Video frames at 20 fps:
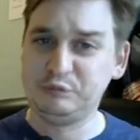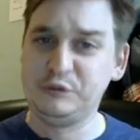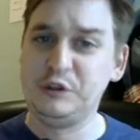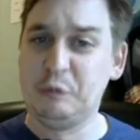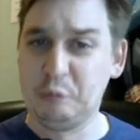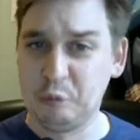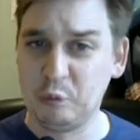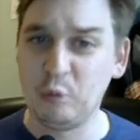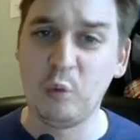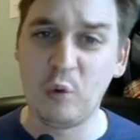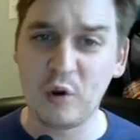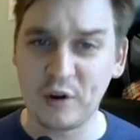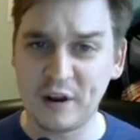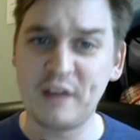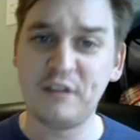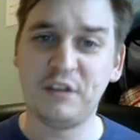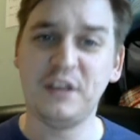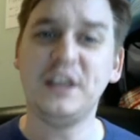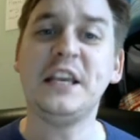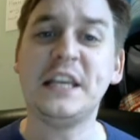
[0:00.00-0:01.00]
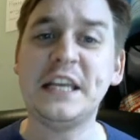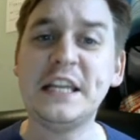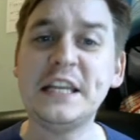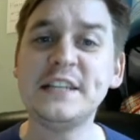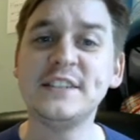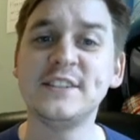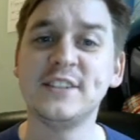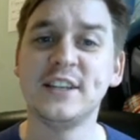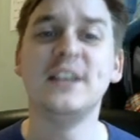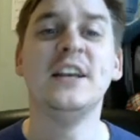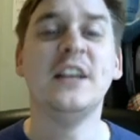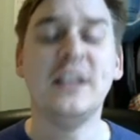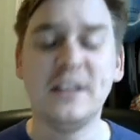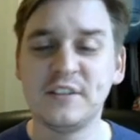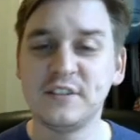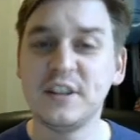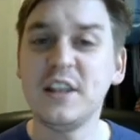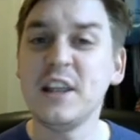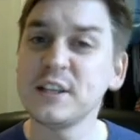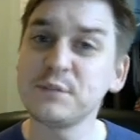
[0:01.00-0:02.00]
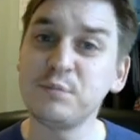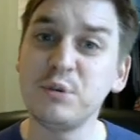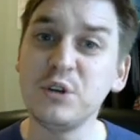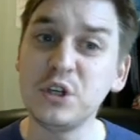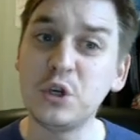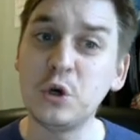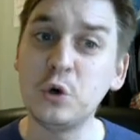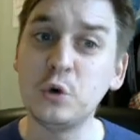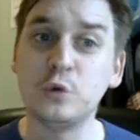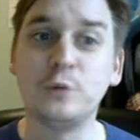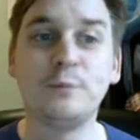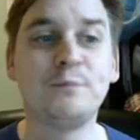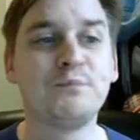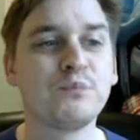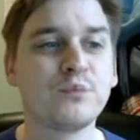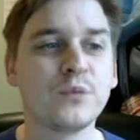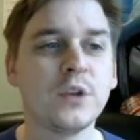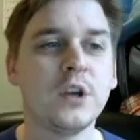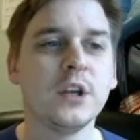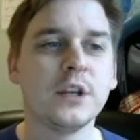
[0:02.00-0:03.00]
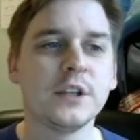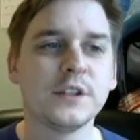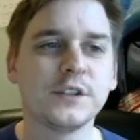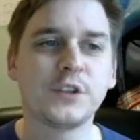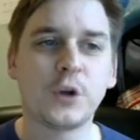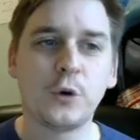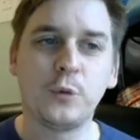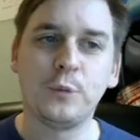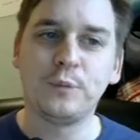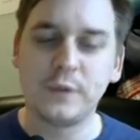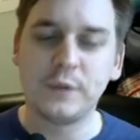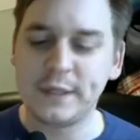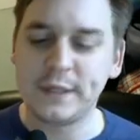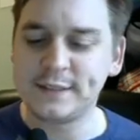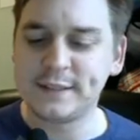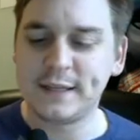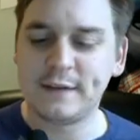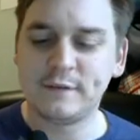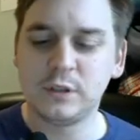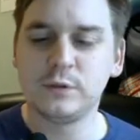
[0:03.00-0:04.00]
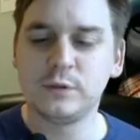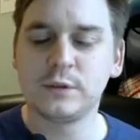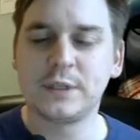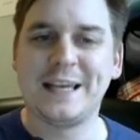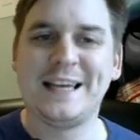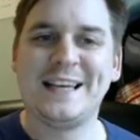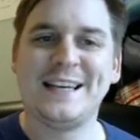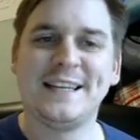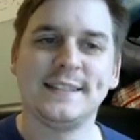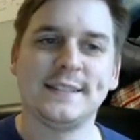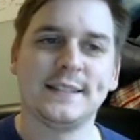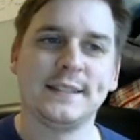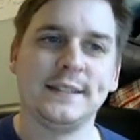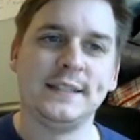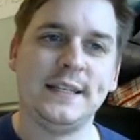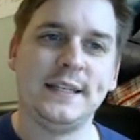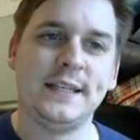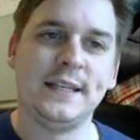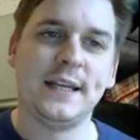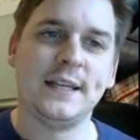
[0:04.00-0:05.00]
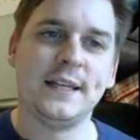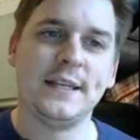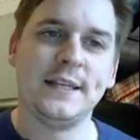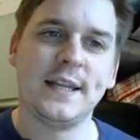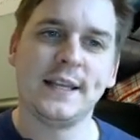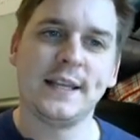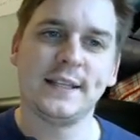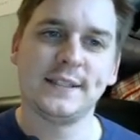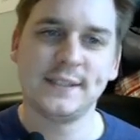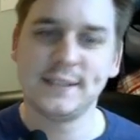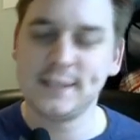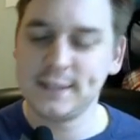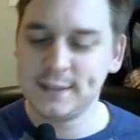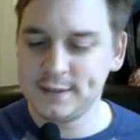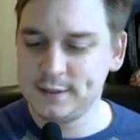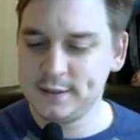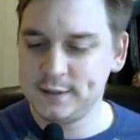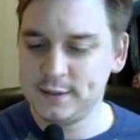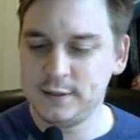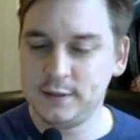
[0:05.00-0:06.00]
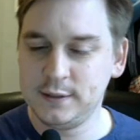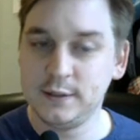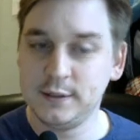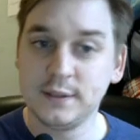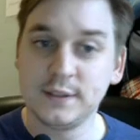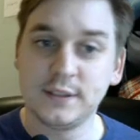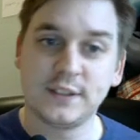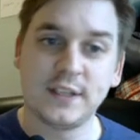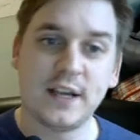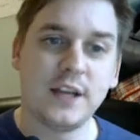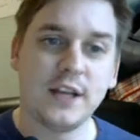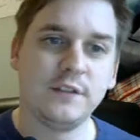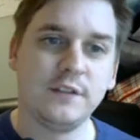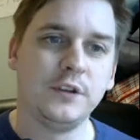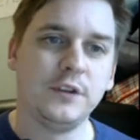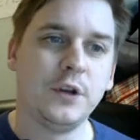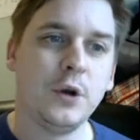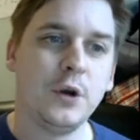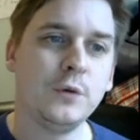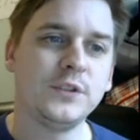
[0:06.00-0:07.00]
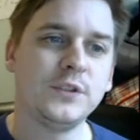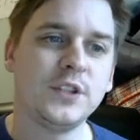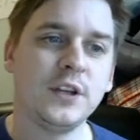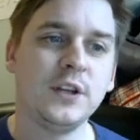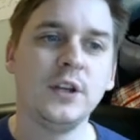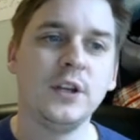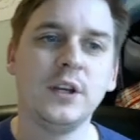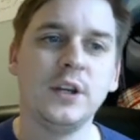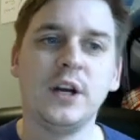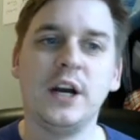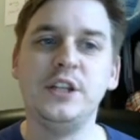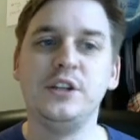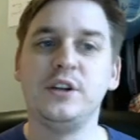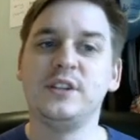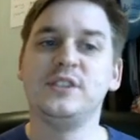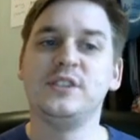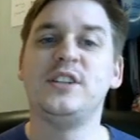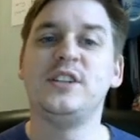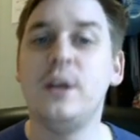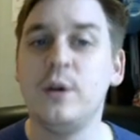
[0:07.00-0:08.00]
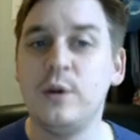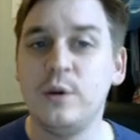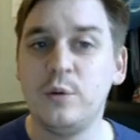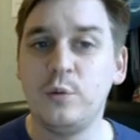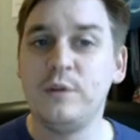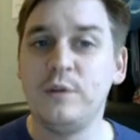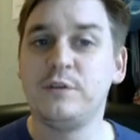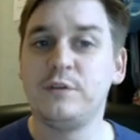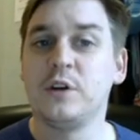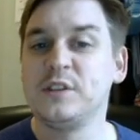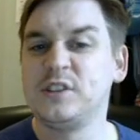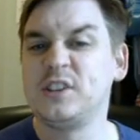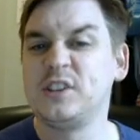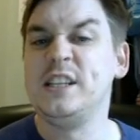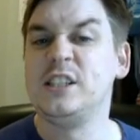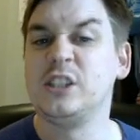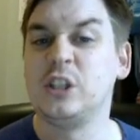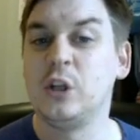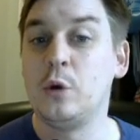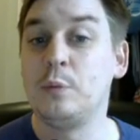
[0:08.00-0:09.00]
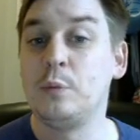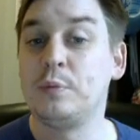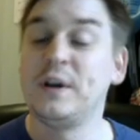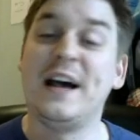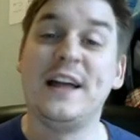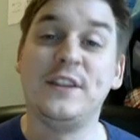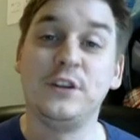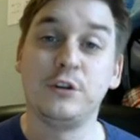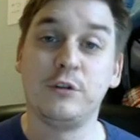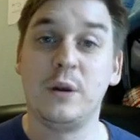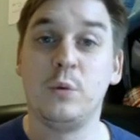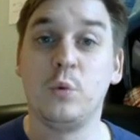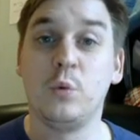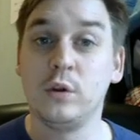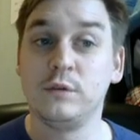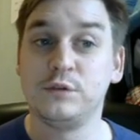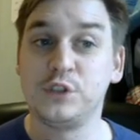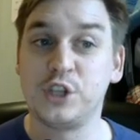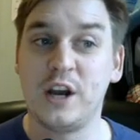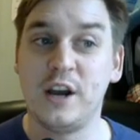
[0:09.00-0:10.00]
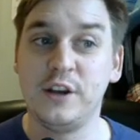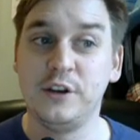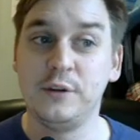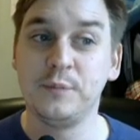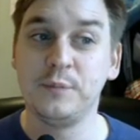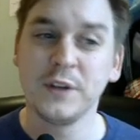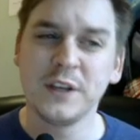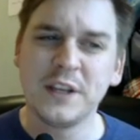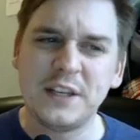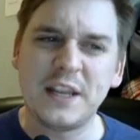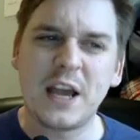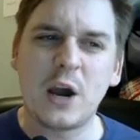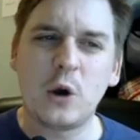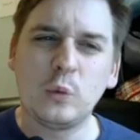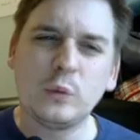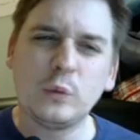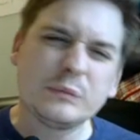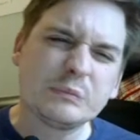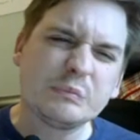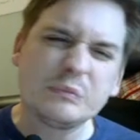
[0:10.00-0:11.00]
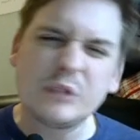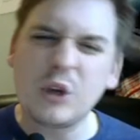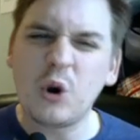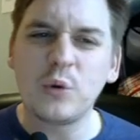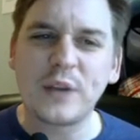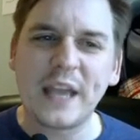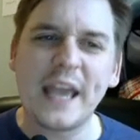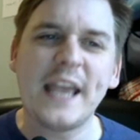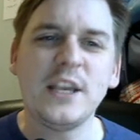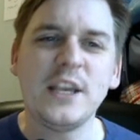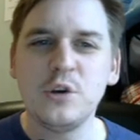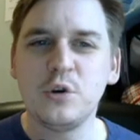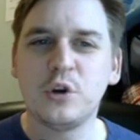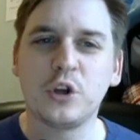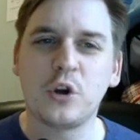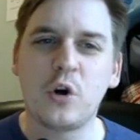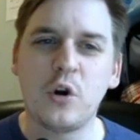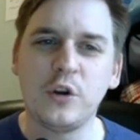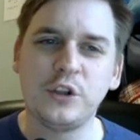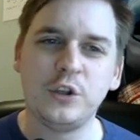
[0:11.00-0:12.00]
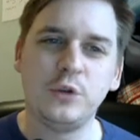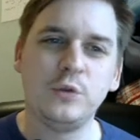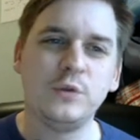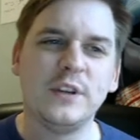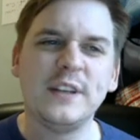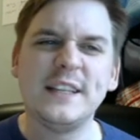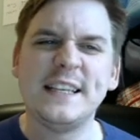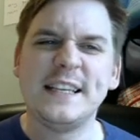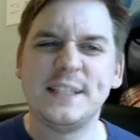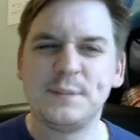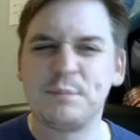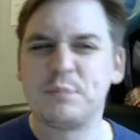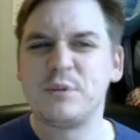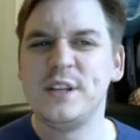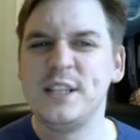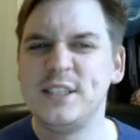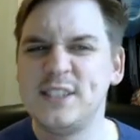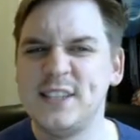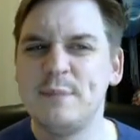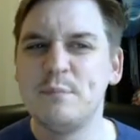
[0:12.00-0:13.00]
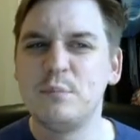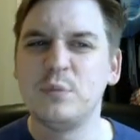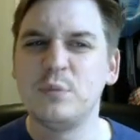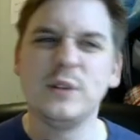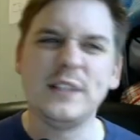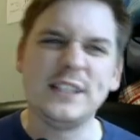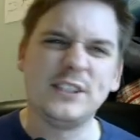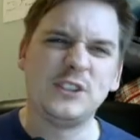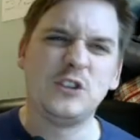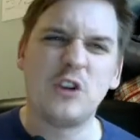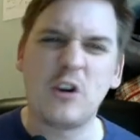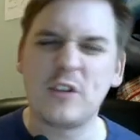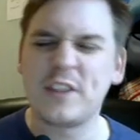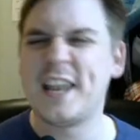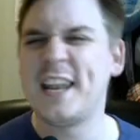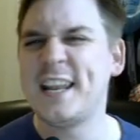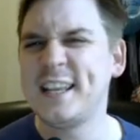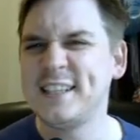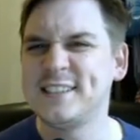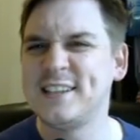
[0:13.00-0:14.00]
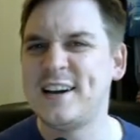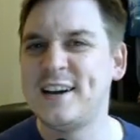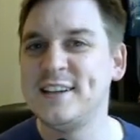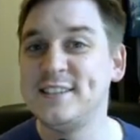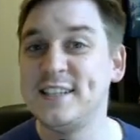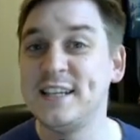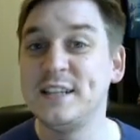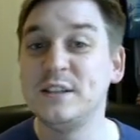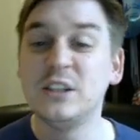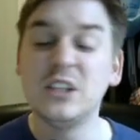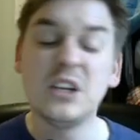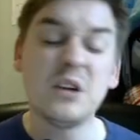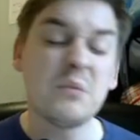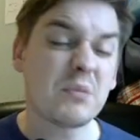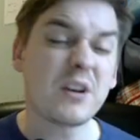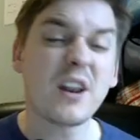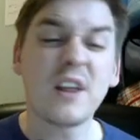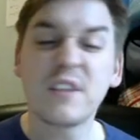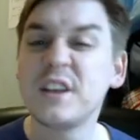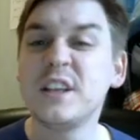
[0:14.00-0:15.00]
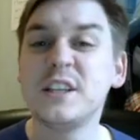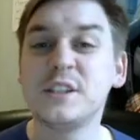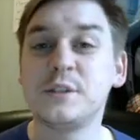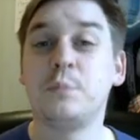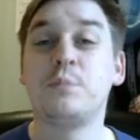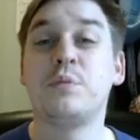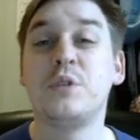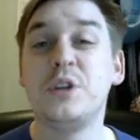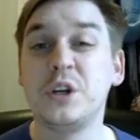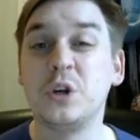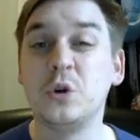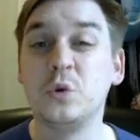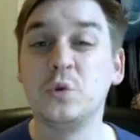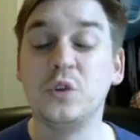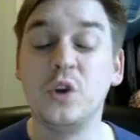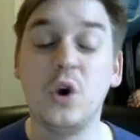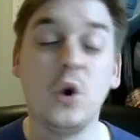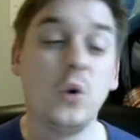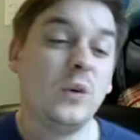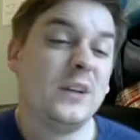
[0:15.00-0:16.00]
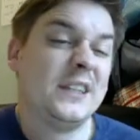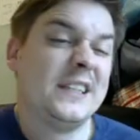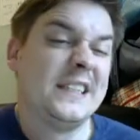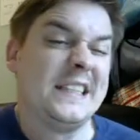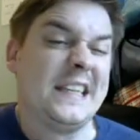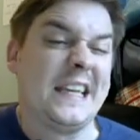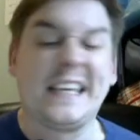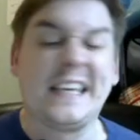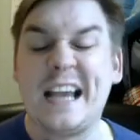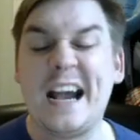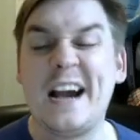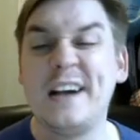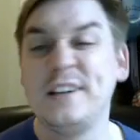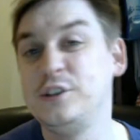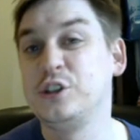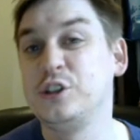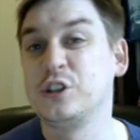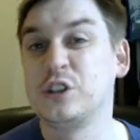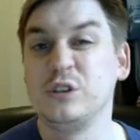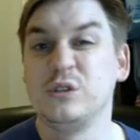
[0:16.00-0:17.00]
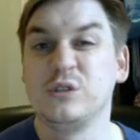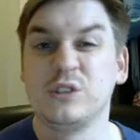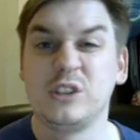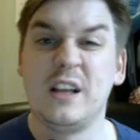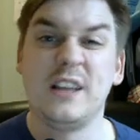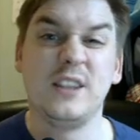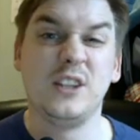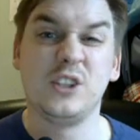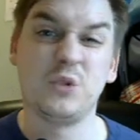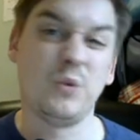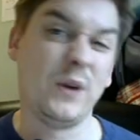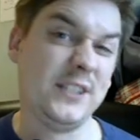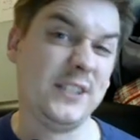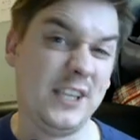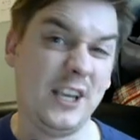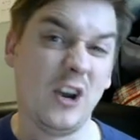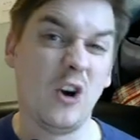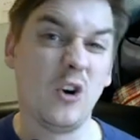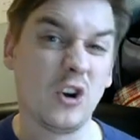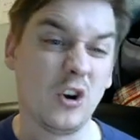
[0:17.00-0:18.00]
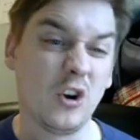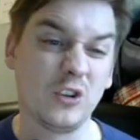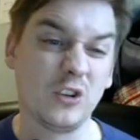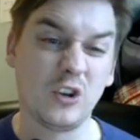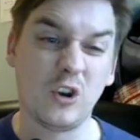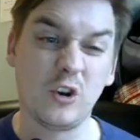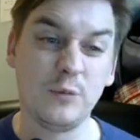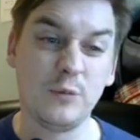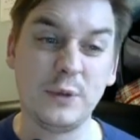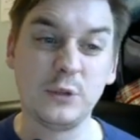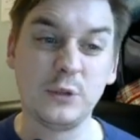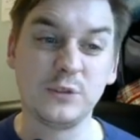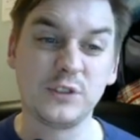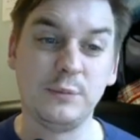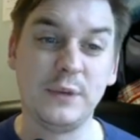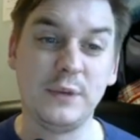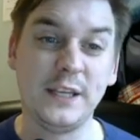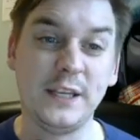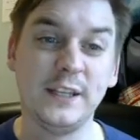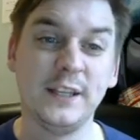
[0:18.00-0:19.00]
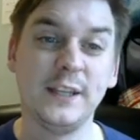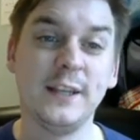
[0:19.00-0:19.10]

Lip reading: what I think it is, then that's pretty cool. So let's have a look at the next side of the note, and you can see here we've got a ski slope and the Great Wall of China. Now, okay, you could argue that it's pretty simple, it's not that exciting, but I think it's a pretty cool note. It kind of just looks like the 20 Hong Kong dollar bill to me.